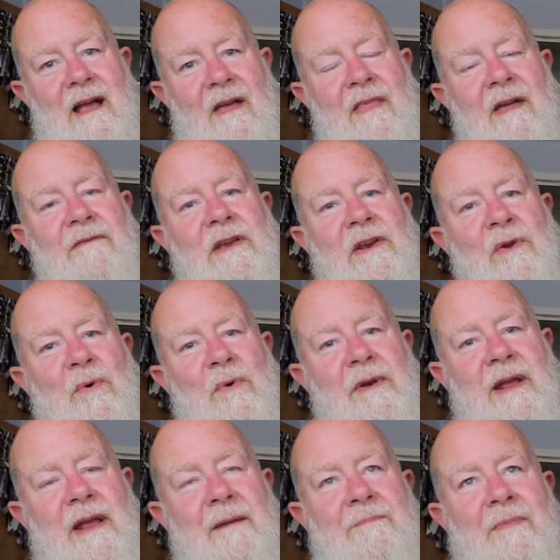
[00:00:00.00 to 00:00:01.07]
and they've ignored
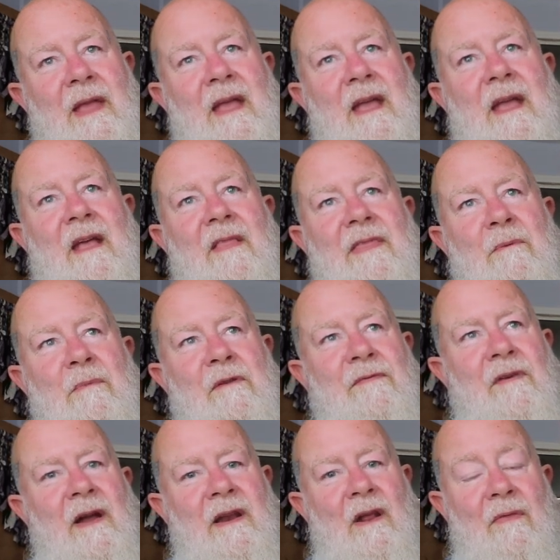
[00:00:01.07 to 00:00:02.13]
it. Then we
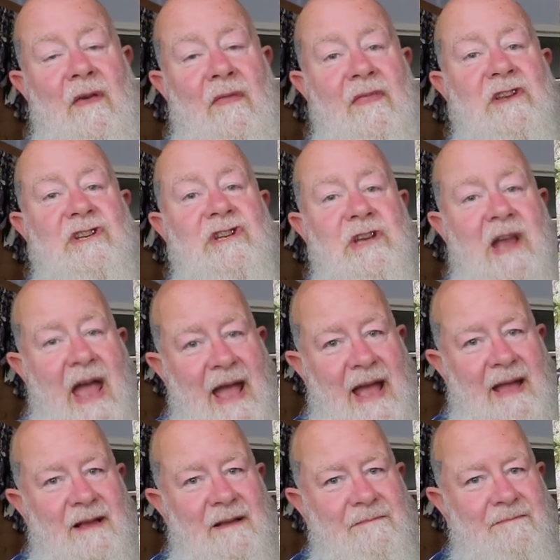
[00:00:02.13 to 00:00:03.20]
find out that the
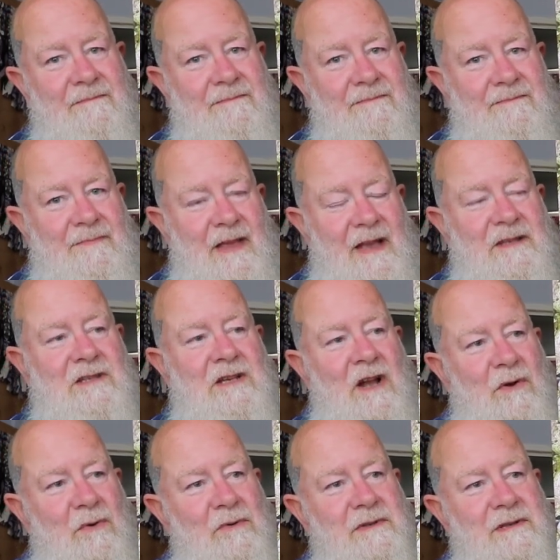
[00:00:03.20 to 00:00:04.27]
chair has
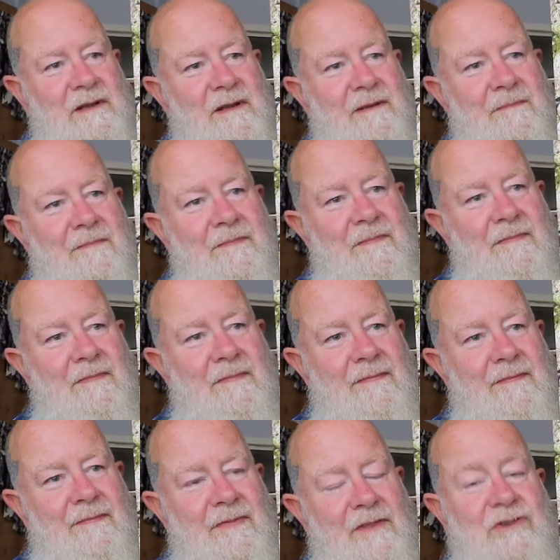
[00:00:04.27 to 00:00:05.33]
told
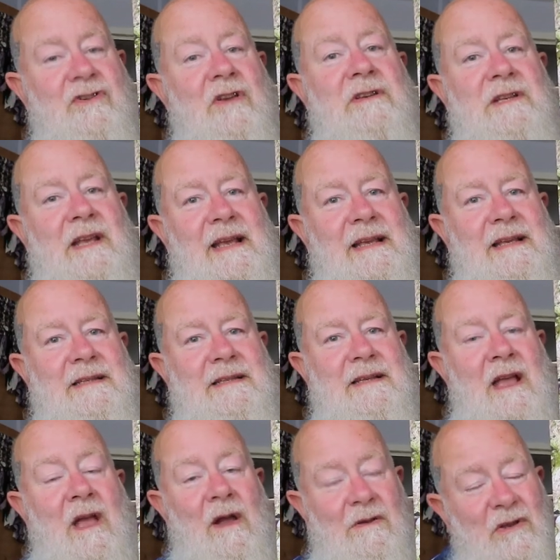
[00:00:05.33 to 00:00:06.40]
the trustees,
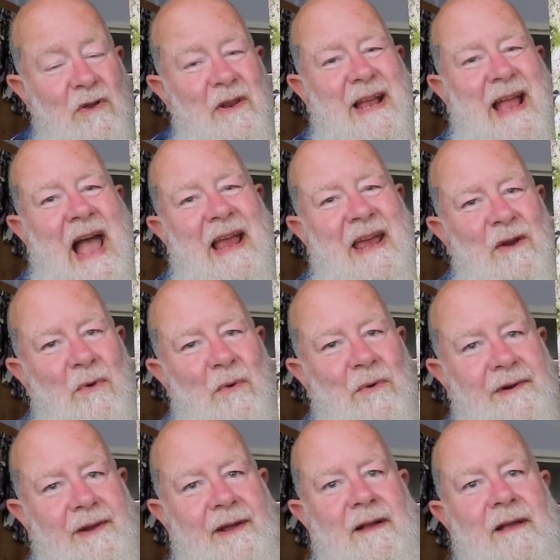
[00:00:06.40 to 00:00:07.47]
it's got a gagging
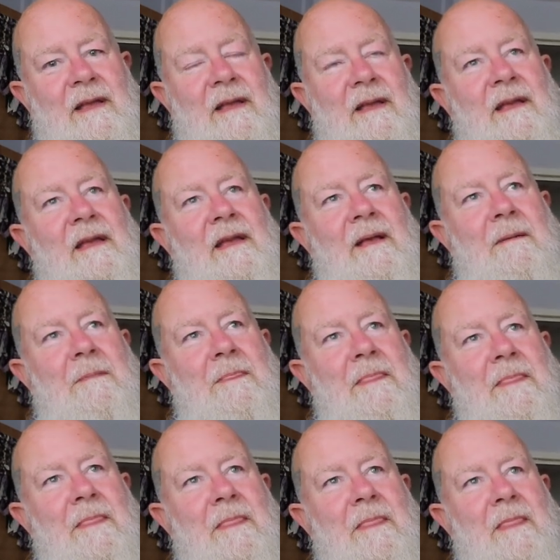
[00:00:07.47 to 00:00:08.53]
order.
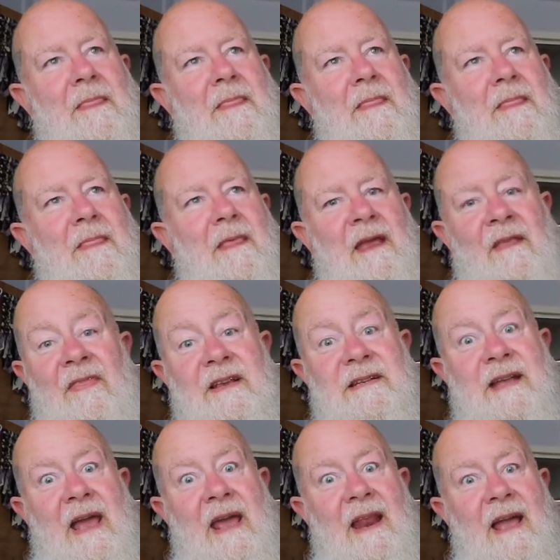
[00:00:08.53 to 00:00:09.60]
In this
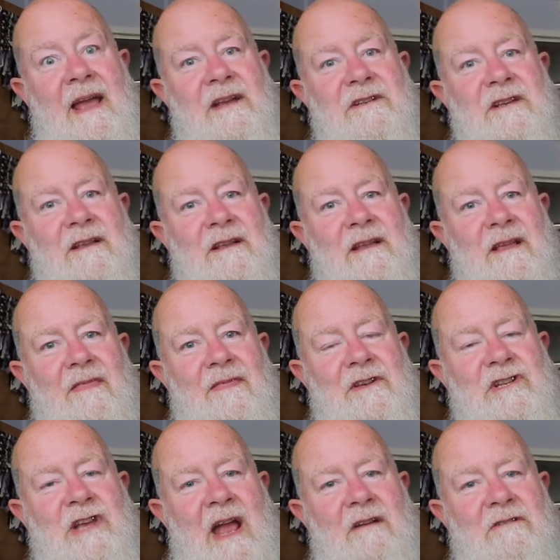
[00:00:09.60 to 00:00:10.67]
day and age, the
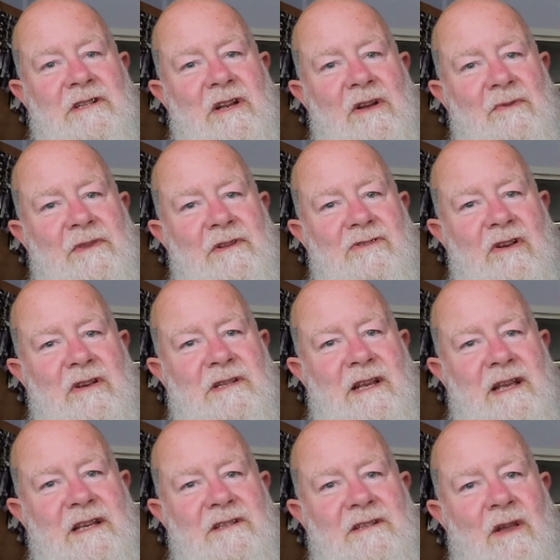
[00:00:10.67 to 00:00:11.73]
chair has told the
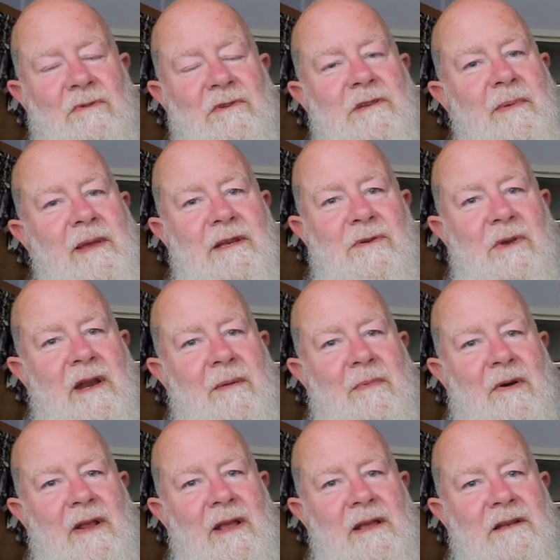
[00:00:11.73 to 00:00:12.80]
trustees, don't speak to
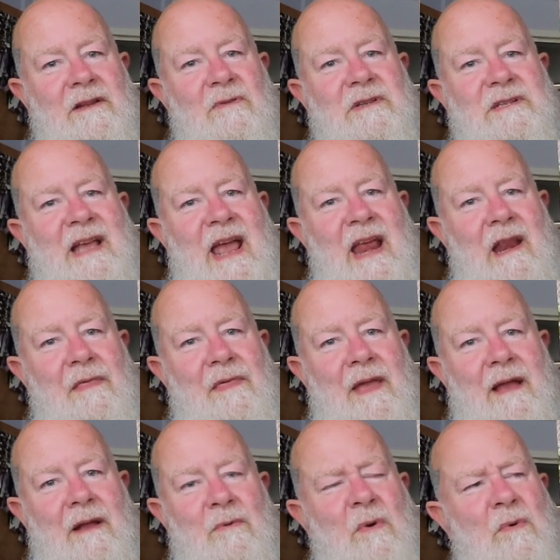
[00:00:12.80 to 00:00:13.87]
anybody, don't say
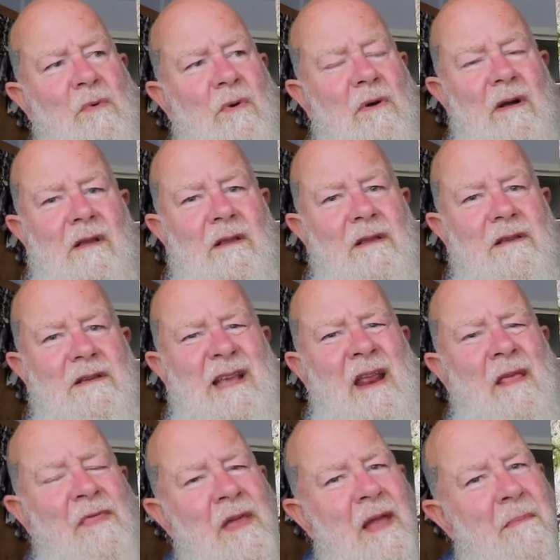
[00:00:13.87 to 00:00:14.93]
anything. Well, say
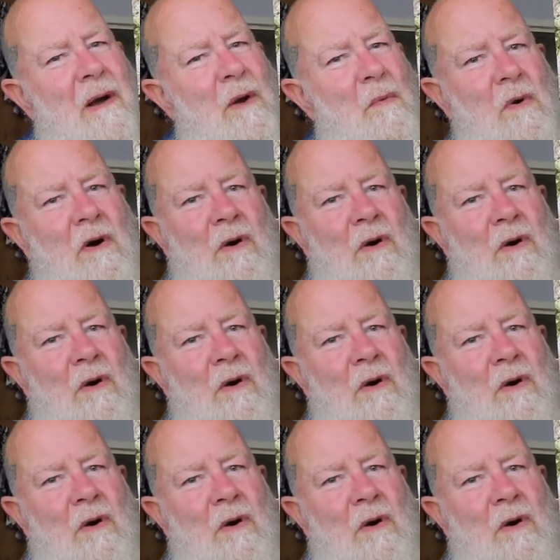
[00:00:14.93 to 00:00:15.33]
anything about